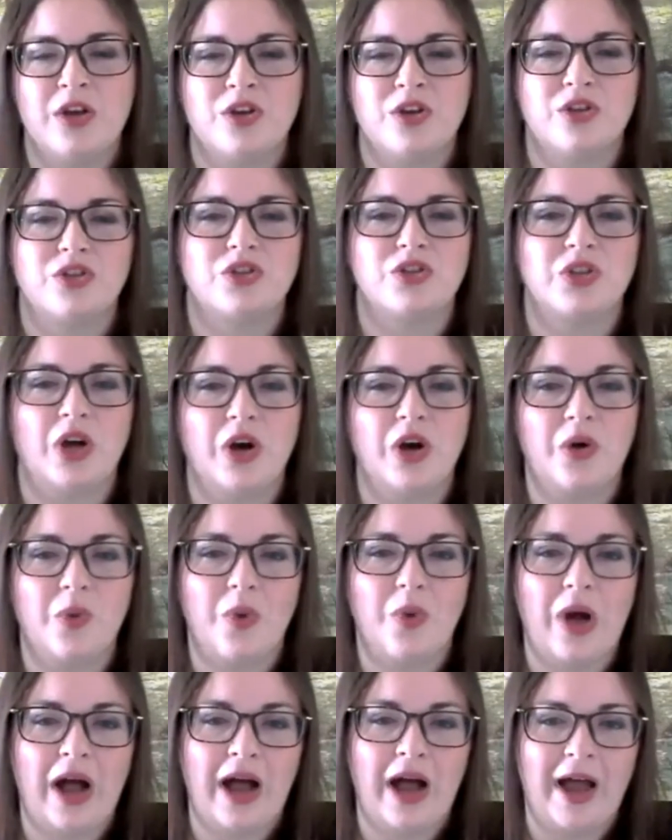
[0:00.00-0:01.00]

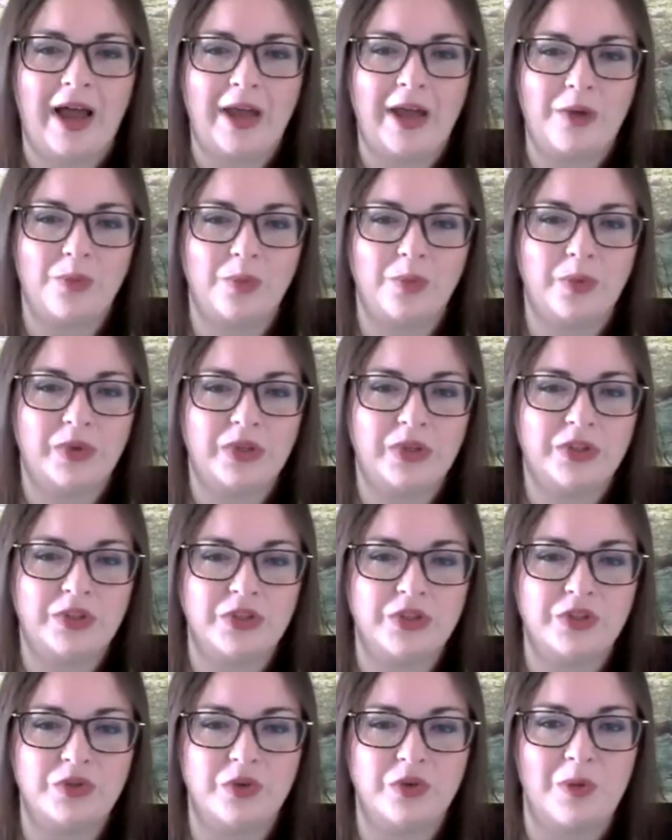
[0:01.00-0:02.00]
So I will
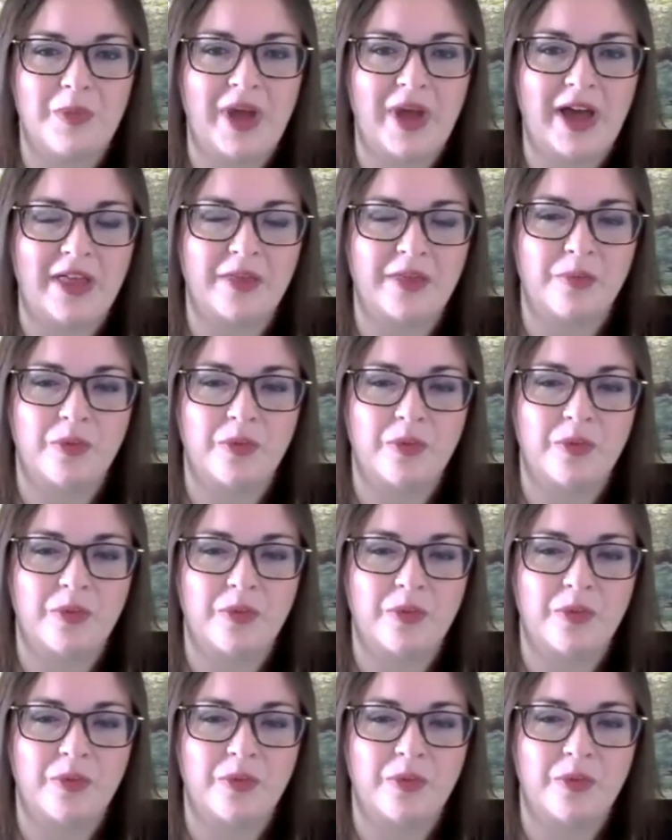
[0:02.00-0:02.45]
do a bath